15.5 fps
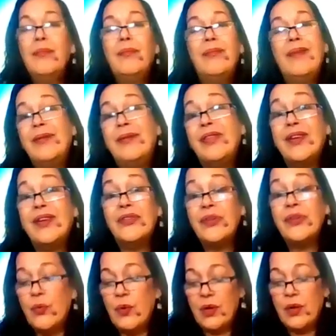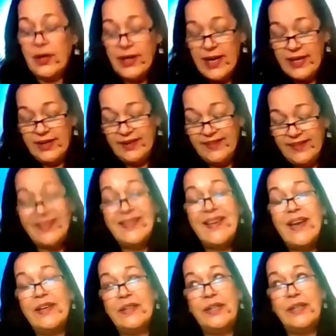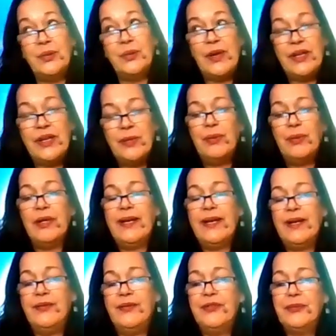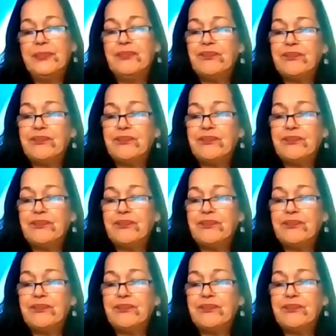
Maybe things don't work out exactly the way you planned.